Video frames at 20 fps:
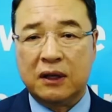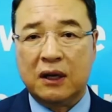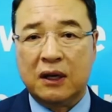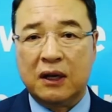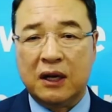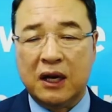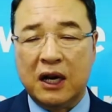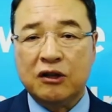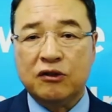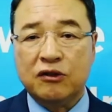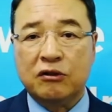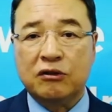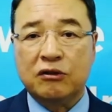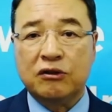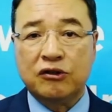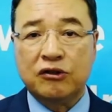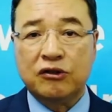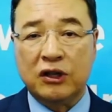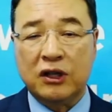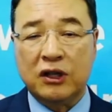Actually,
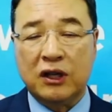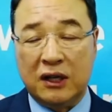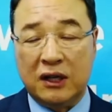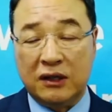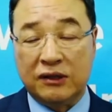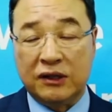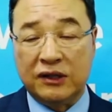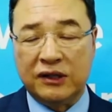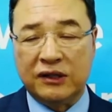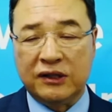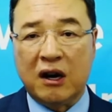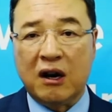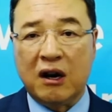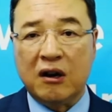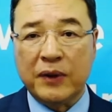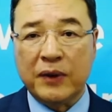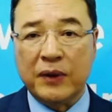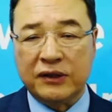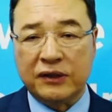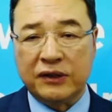she is a star
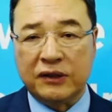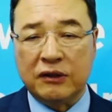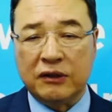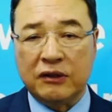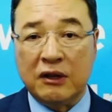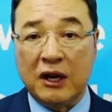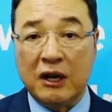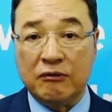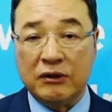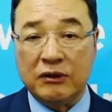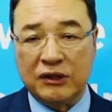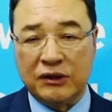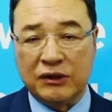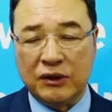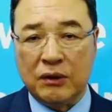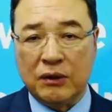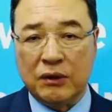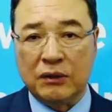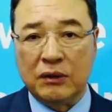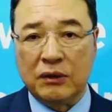master, Terry
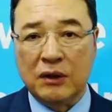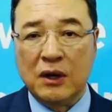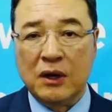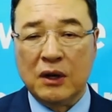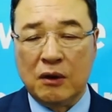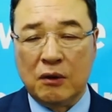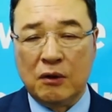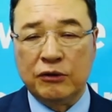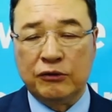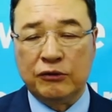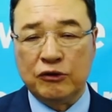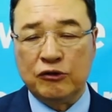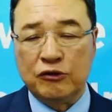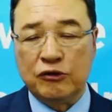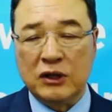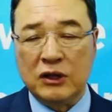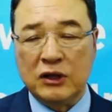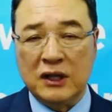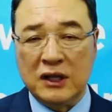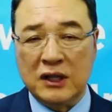Son. Also,
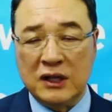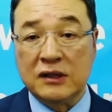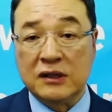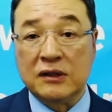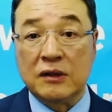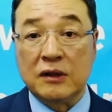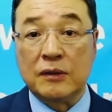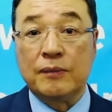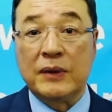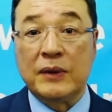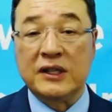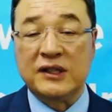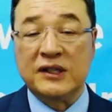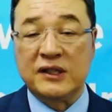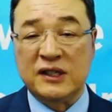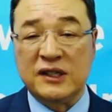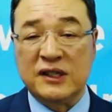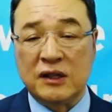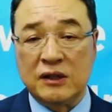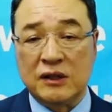she is uh, my
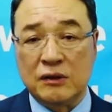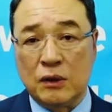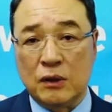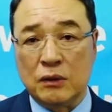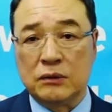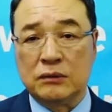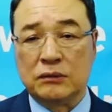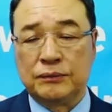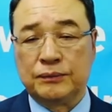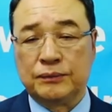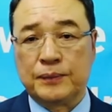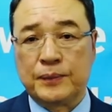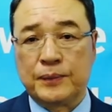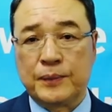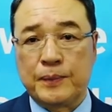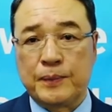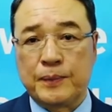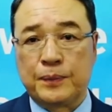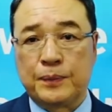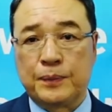sister-in-law.
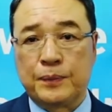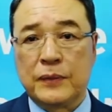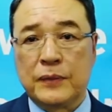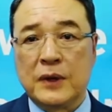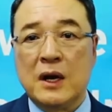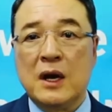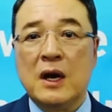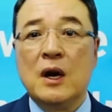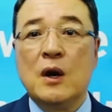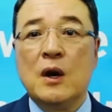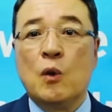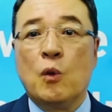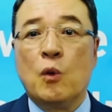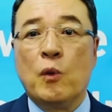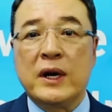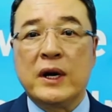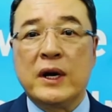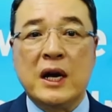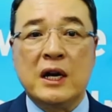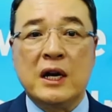
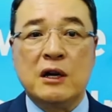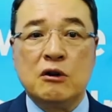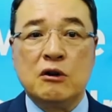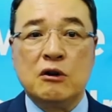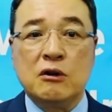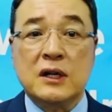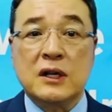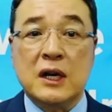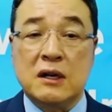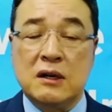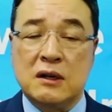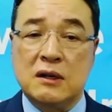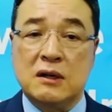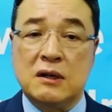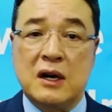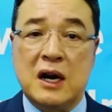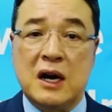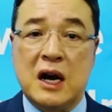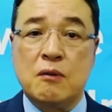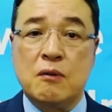When I looked at her,
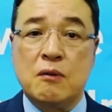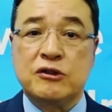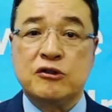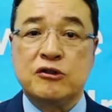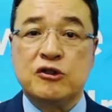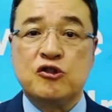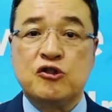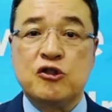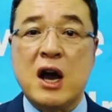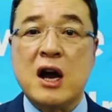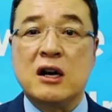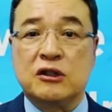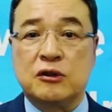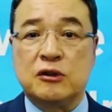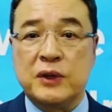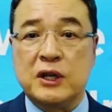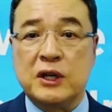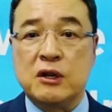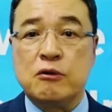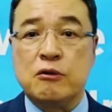I was shocked
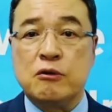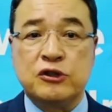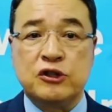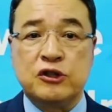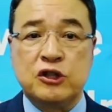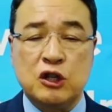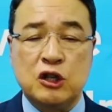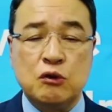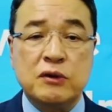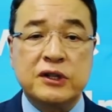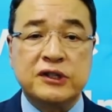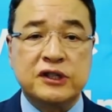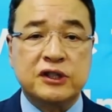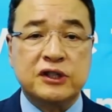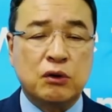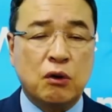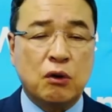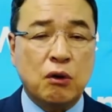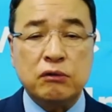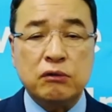because she was a
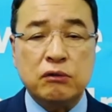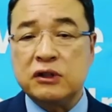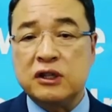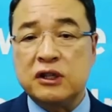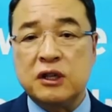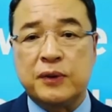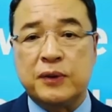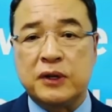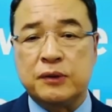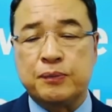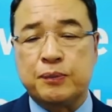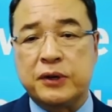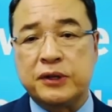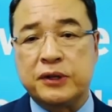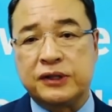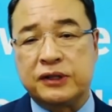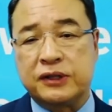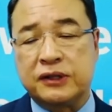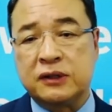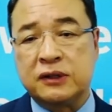totally different
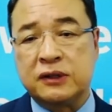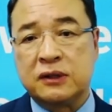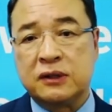person